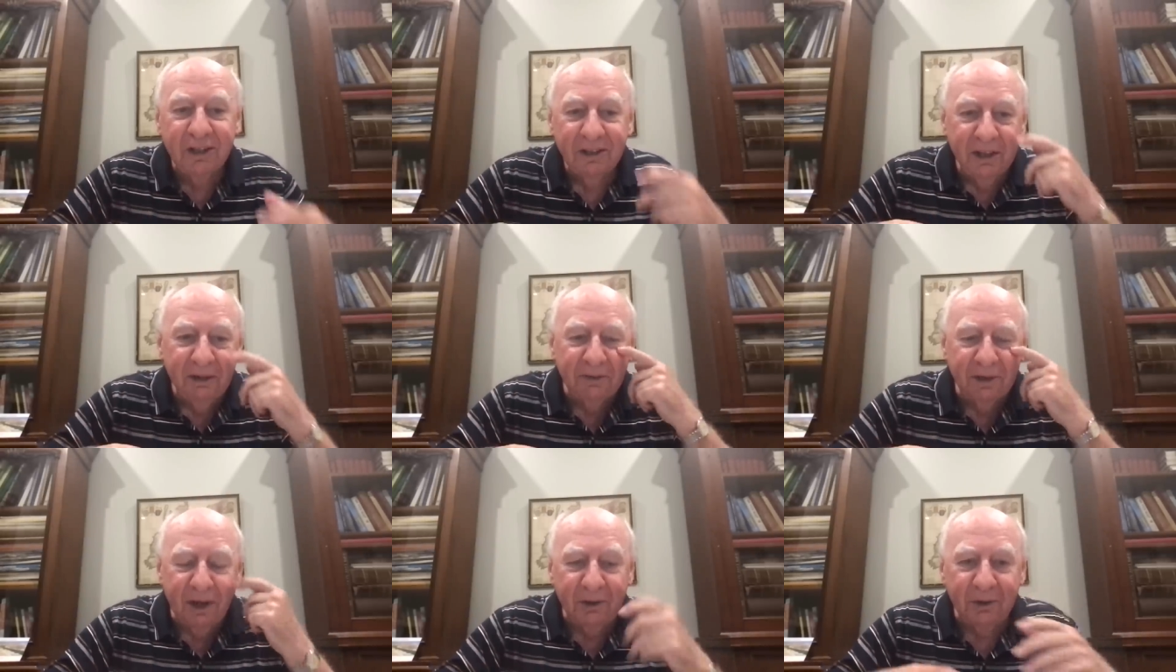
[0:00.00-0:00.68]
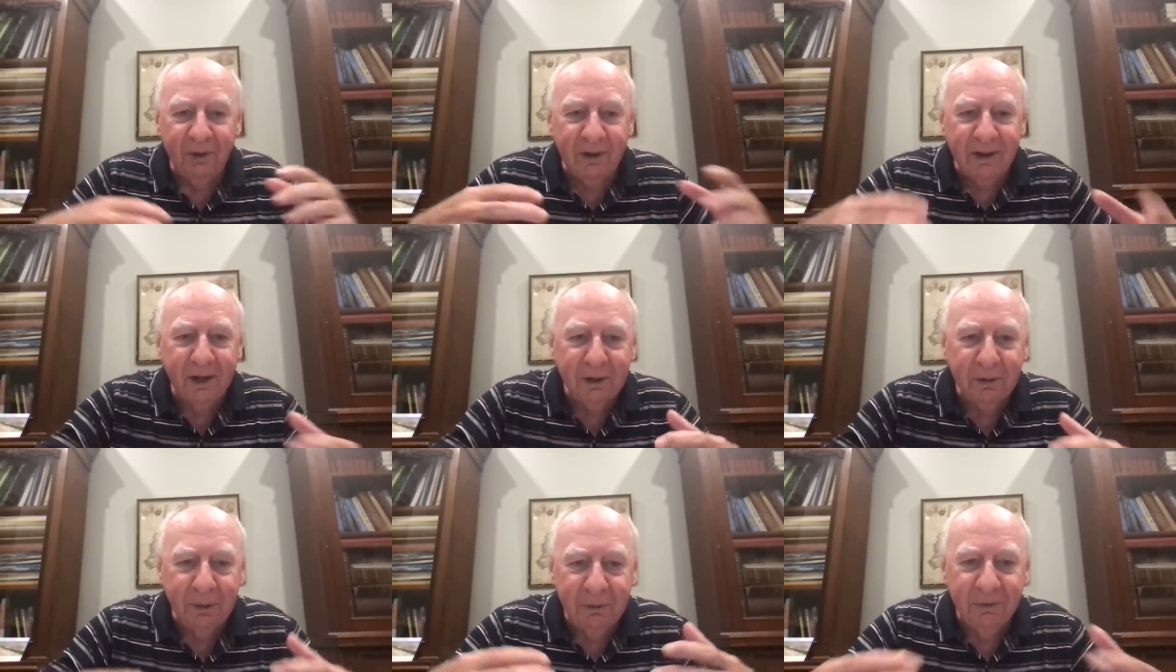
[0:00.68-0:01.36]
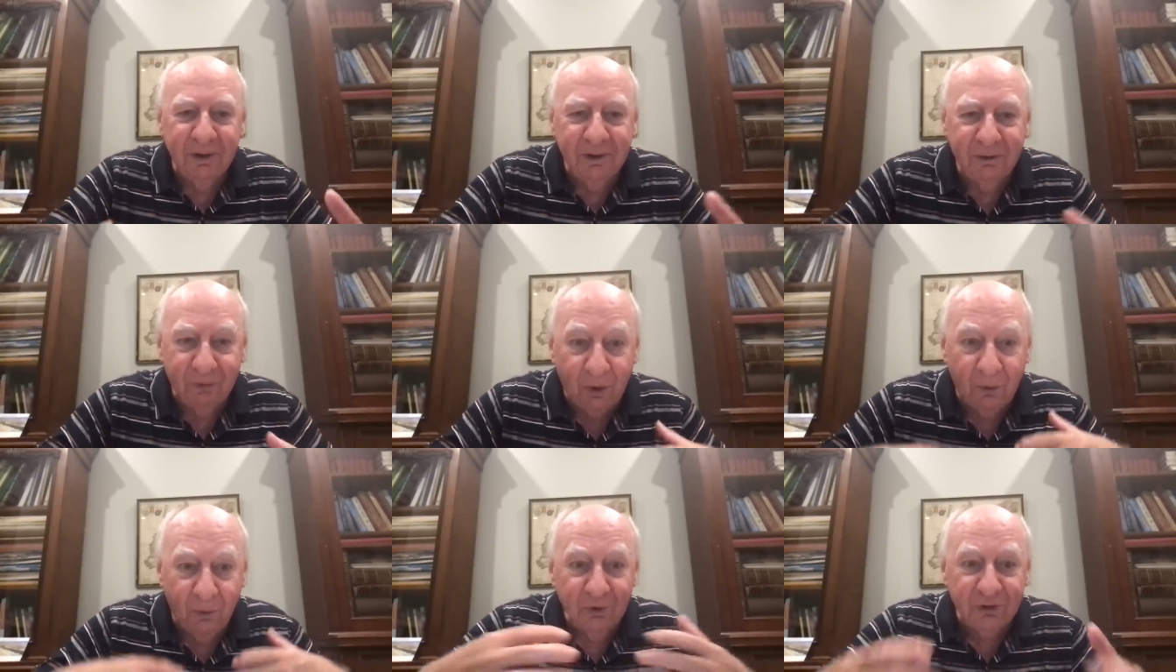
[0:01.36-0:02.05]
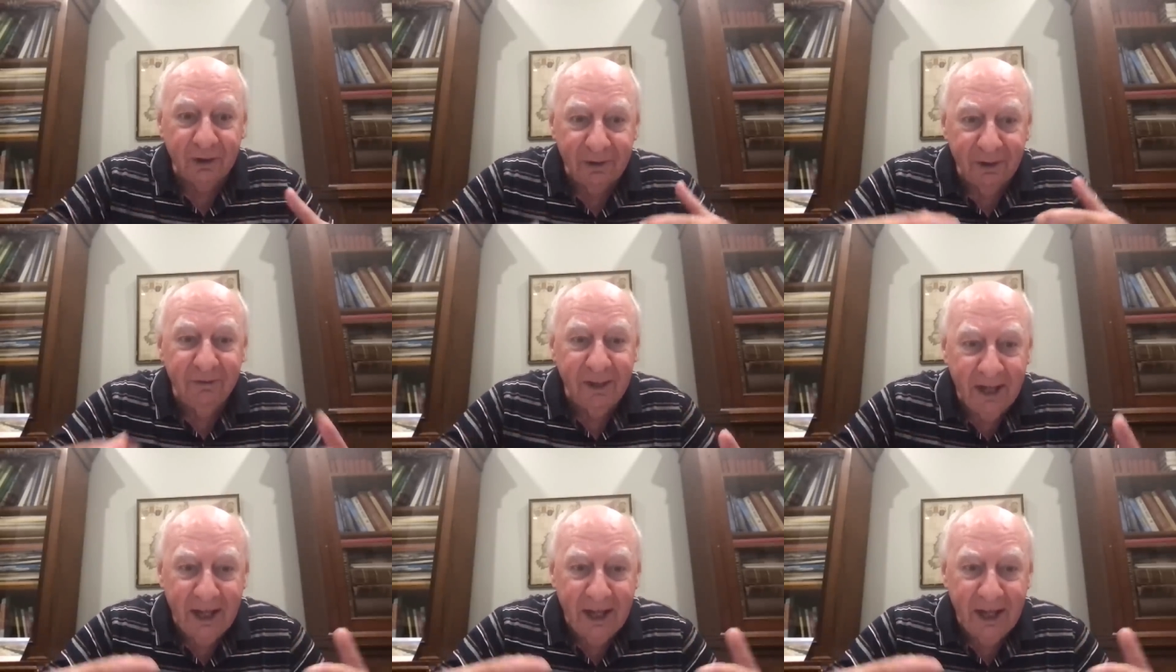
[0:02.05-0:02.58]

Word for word: even though you're not going to be, you've got to also give the